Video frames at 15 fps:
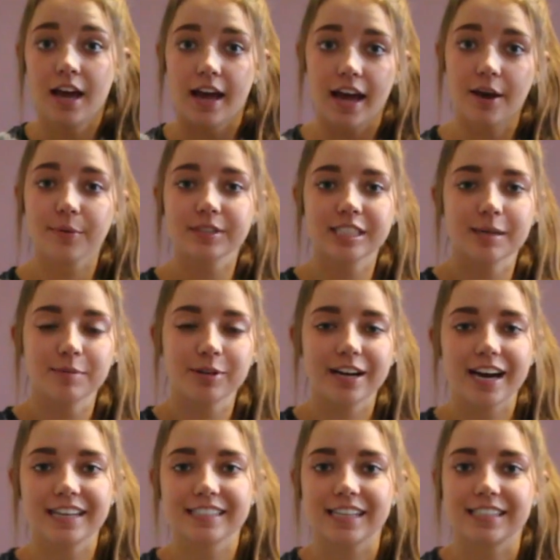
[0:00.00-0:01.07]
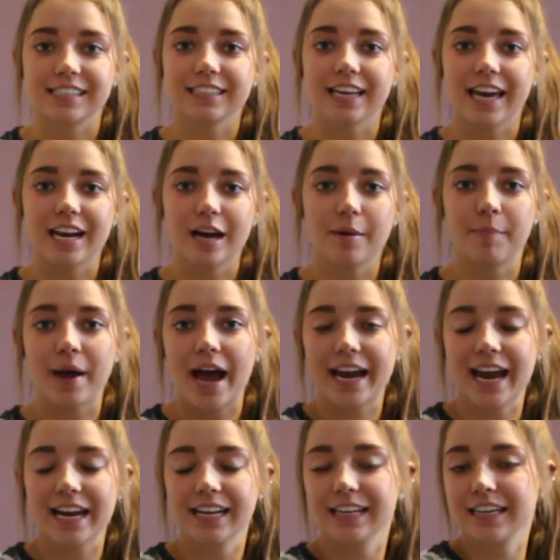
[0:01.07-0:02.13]
Hey, what's up, you guys? It's Alaina,
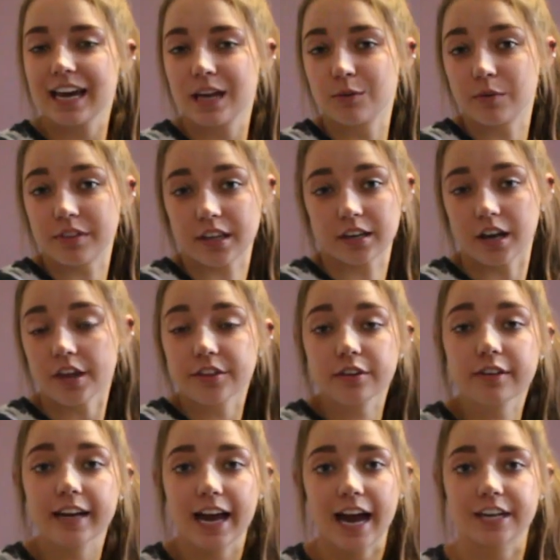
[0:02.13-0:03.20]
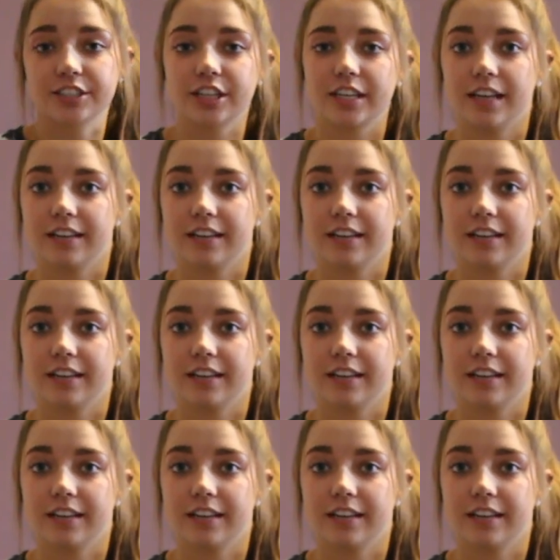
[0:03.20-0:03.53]
back at it again with another reaction.